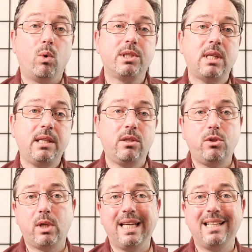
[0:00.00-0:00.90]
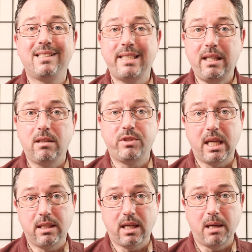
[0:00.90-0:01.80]
What's nice is you can get a set of
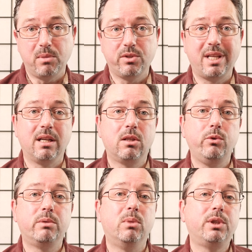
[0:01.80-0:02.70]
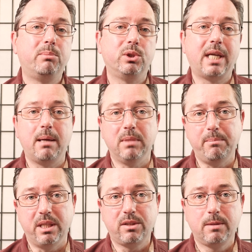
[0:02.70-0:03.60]
sand timers that includes multiple time
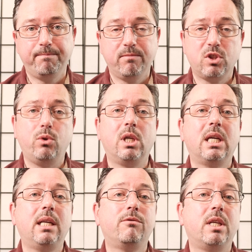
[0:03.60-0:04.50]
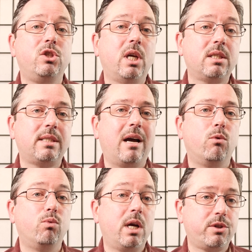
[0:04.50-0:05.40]
limits, so you can kind of adjust how
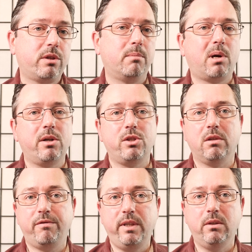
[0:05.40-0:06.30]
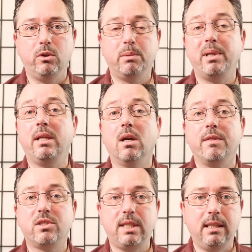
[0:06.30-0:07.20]
rushed the party should feel depending on
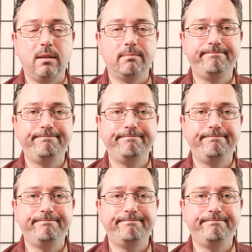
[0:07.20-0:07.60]
the scene.